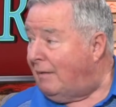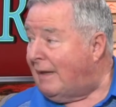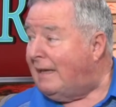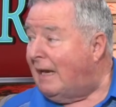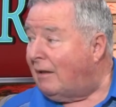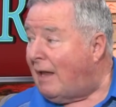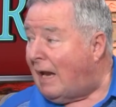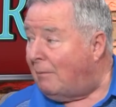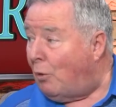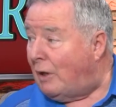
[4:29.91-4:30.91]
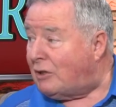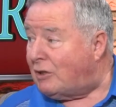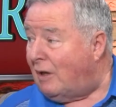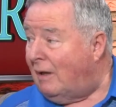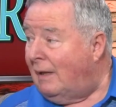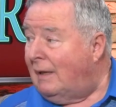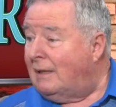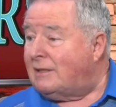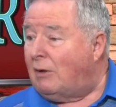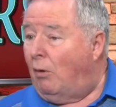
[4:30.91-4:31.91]
They need a lot of moisture.
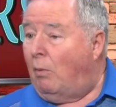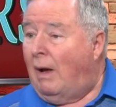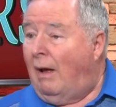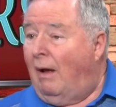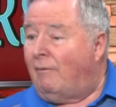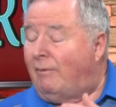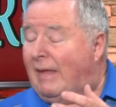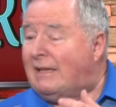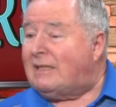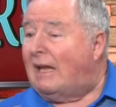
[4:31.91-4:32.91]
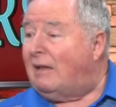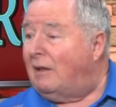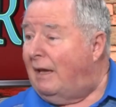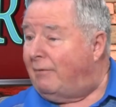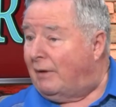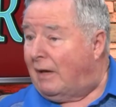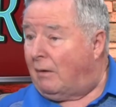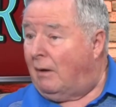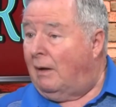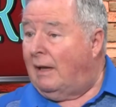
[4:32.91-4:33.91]
So things like leaf
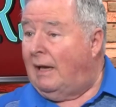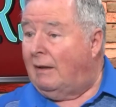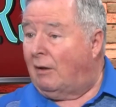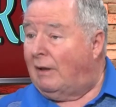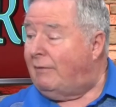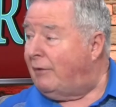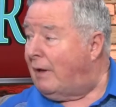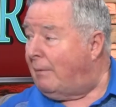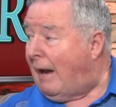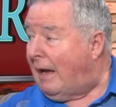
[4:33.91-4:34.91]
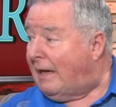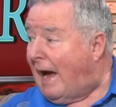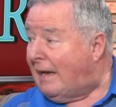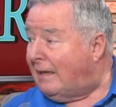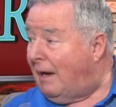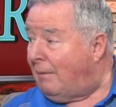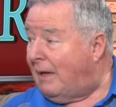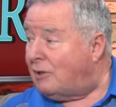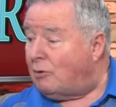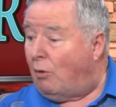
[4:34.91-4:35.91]
litter, either leaf litter in our garden
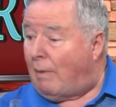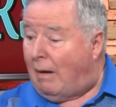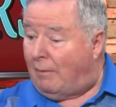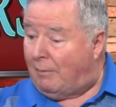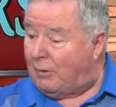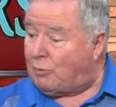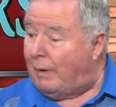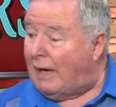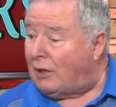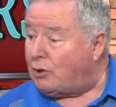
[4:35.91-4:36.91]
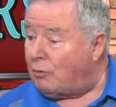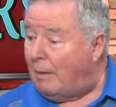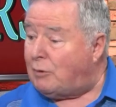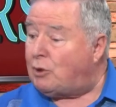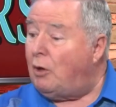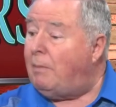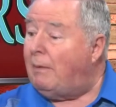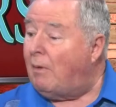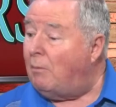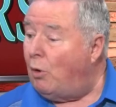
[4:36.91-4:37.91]
areas or around in between our shrubs should be
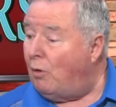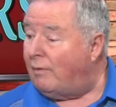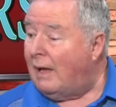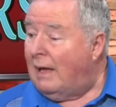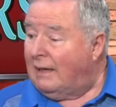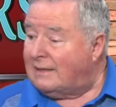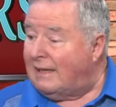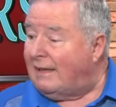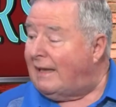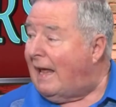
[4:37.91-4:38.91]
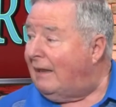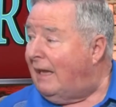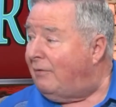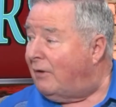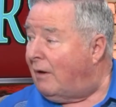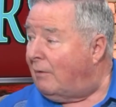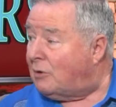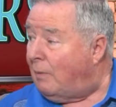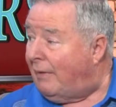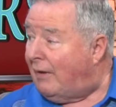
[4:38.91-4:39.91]
removed because under that leaf litter is
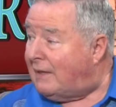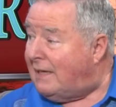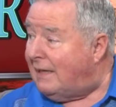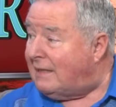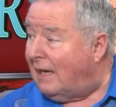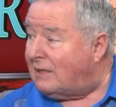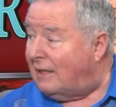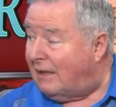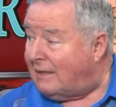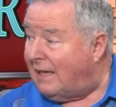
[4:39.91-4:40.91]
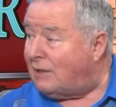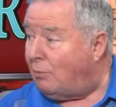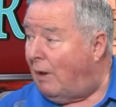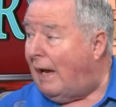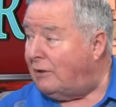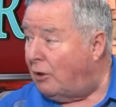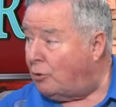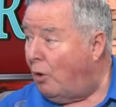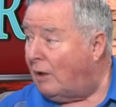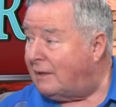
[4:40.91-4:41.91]
where the deer ticks and the ticks will hide, the
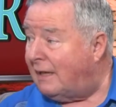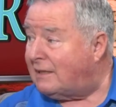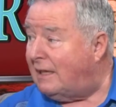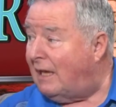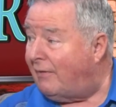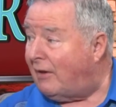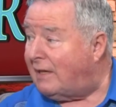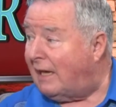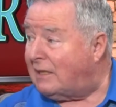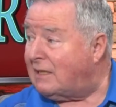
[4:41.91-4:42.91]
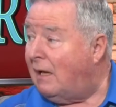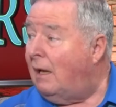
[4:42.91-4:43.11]
dog ticks and the other ticks.